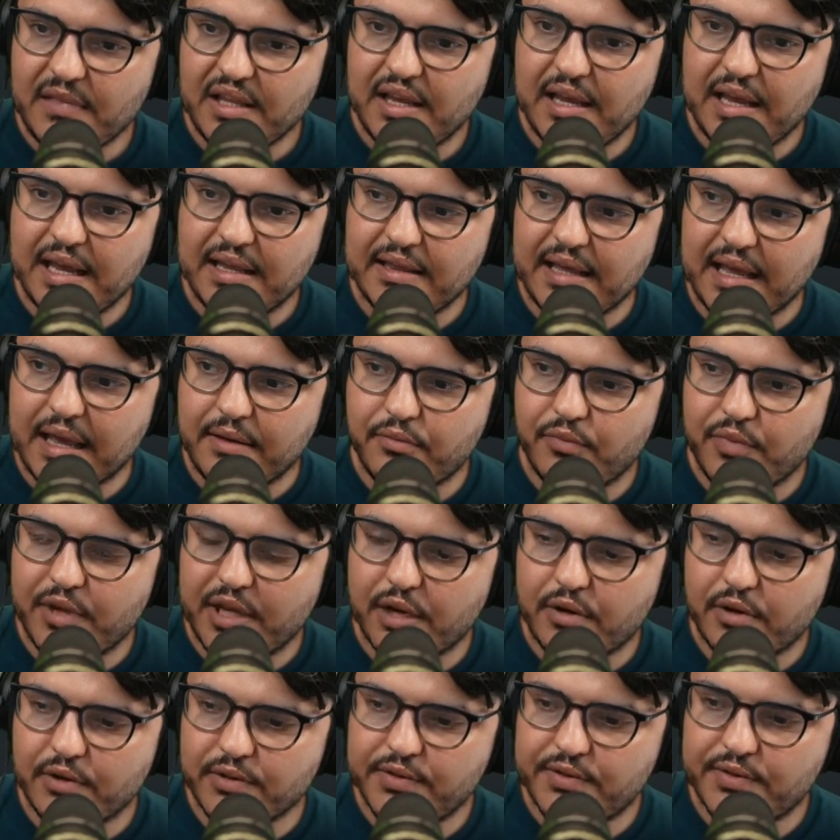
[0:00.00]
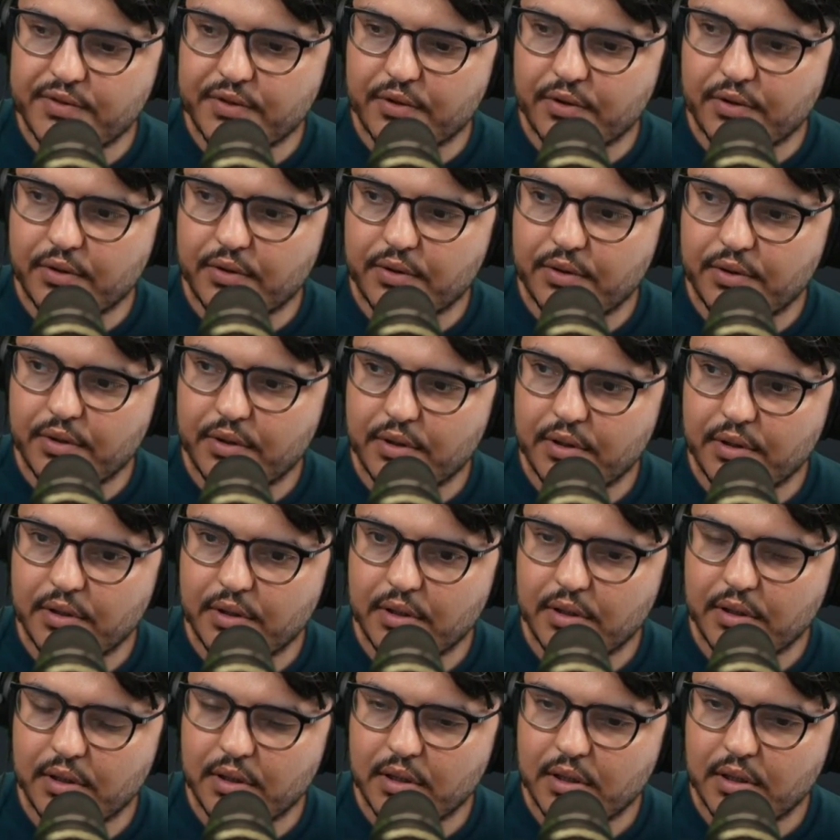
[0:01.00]
And then we can also,
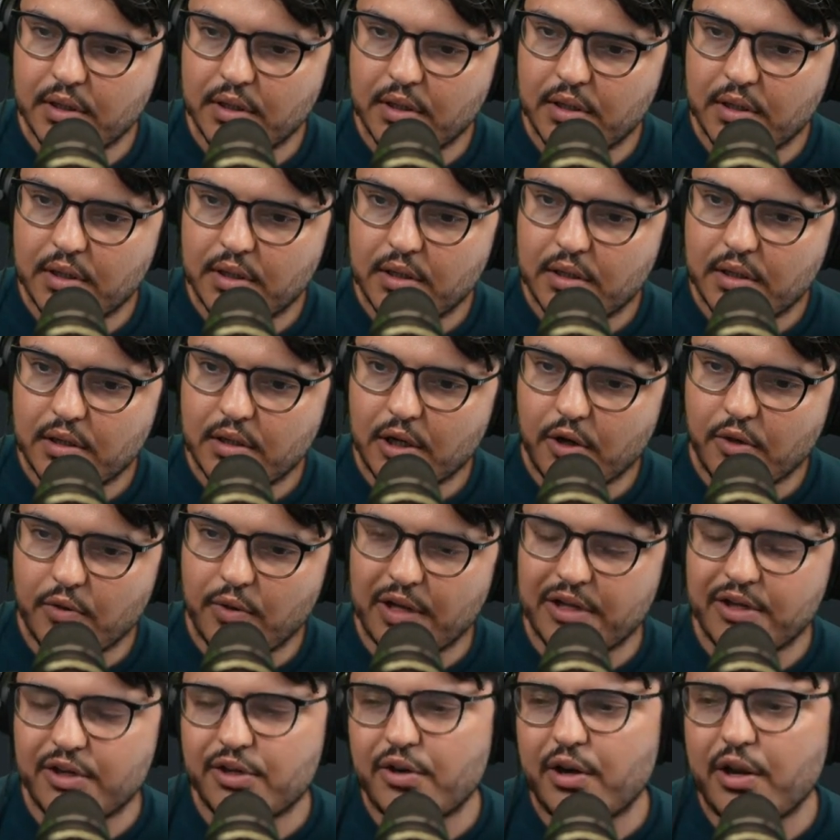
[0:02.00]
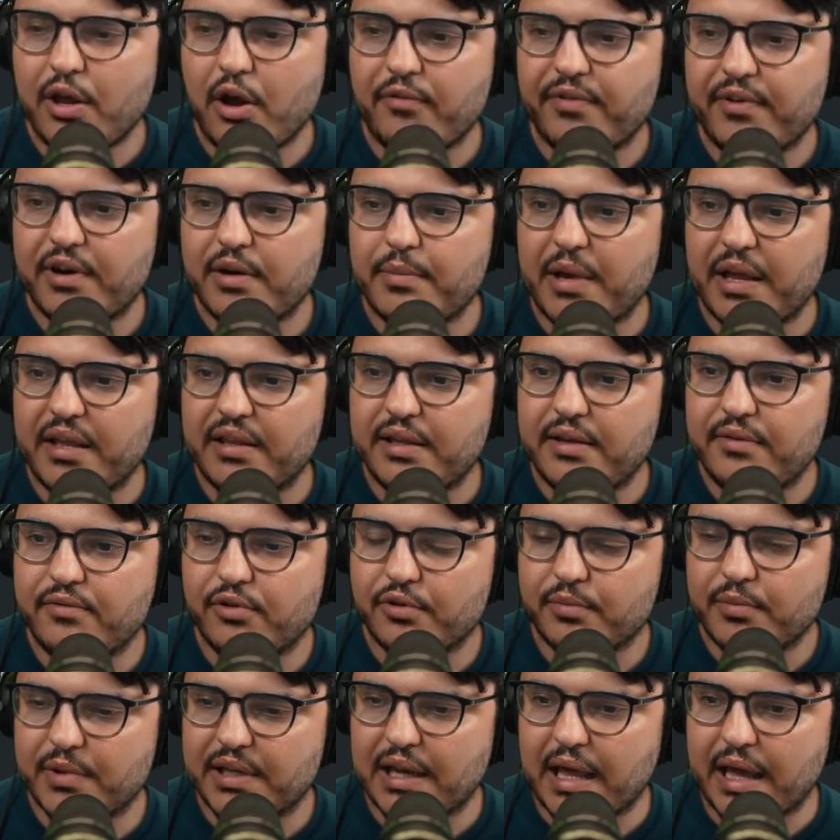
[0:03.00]
well, not only offer it by
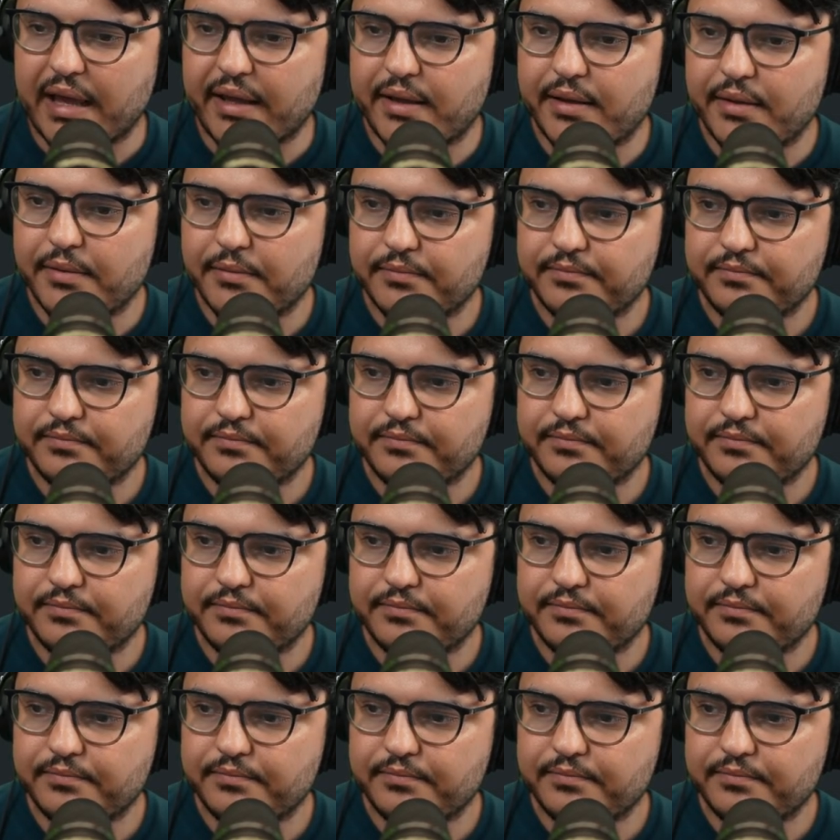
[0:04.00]
default, but like